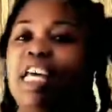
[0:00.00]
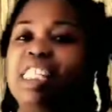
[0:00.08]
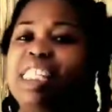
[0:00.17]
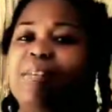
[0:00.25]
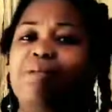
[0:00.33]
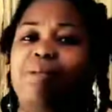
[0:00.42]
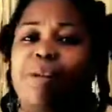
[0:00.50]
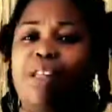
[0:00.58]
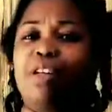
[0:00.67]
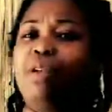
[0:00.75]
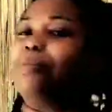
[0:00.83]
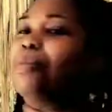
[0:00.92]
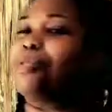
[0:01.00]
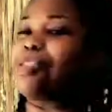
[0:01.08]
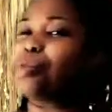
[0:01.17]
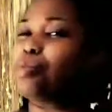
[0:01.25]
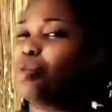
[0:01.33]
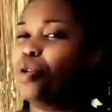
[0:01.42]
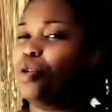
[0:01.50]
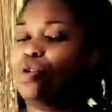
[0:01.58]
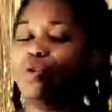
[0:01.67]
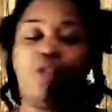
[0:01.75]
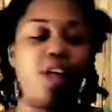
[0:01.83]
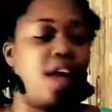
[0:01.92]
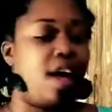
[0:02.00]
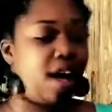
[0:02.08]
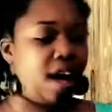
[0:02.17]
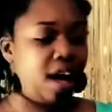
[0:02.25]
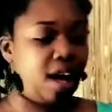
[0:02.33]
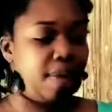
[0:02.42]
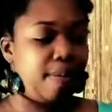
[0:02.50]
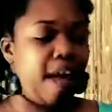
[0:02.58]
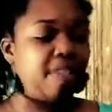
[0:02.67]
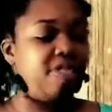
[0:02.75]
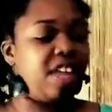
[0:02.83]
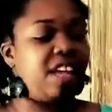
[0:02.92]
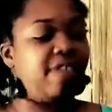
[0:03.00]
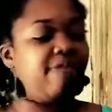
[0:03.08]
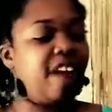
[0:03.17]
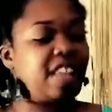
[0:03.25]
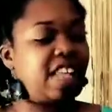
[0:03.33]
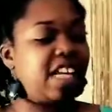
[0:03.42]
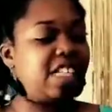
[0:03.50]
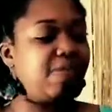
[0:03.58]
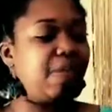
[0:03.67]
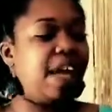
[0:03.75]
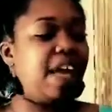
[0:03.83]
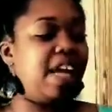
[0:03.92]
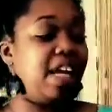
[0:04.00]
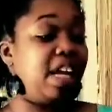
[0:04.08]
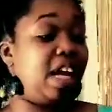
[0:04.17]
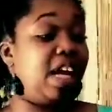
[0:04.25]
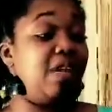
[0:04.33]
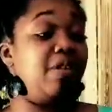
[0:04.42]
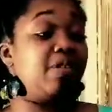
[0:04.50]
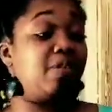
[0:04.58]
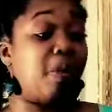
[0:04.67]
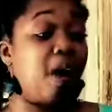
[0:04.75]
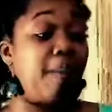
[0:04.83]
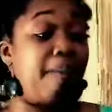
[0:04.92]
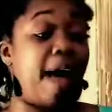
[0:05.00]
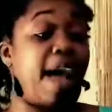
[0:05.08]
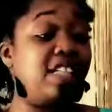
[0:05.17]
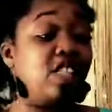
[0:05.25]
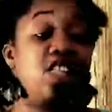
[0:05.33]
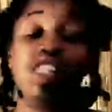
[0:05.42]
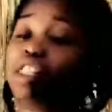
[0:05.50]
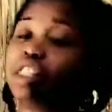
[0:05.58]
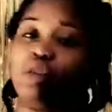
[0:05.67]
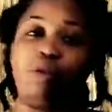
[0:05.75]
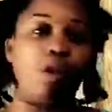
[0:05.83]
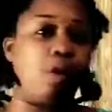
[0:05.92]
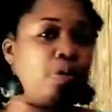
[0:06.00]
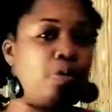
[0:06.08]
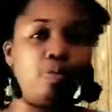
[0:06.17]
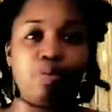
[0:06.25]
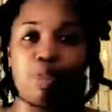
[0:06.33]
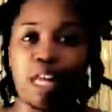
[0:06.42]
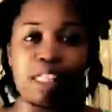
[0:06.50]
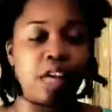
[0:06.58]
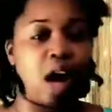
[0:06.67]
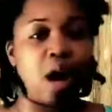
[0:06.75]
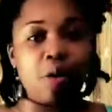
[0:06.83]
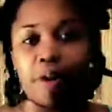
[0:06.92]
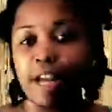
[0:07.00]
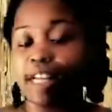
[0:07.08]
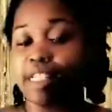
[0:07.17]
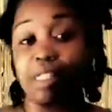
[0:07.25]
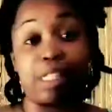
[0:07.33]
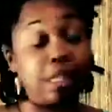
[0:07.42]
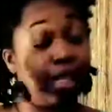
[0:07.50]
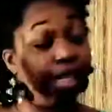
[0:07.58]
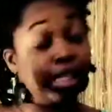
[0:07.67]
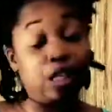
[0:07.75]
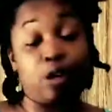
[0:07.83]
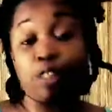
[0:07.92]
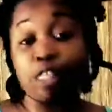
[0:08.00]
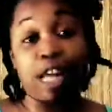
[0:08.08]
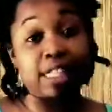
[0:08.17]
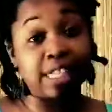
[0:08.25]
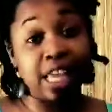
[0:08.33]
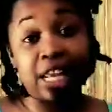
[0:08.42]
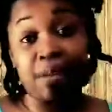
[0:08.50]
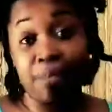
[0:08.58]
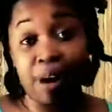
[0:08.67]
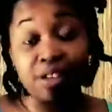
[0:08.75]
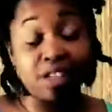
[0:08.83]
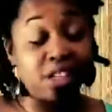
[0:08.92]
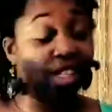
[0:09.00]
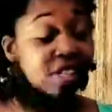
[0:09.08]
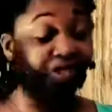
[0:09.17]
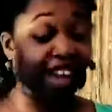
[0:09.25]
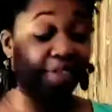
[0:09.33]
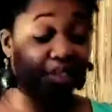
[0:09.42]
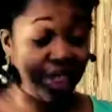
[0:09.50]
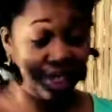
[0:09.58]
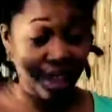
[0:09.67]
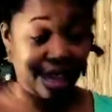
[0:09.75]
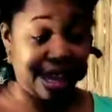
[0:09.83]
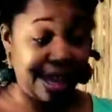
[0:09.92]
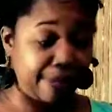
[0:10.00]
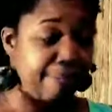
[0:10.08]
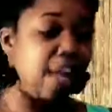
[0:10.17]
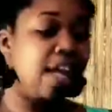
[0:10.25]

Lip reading: It seems to be a little more smooth. And then the fact that it's made in small batches, you know, that's always your intoxicating bartender's favorite thing.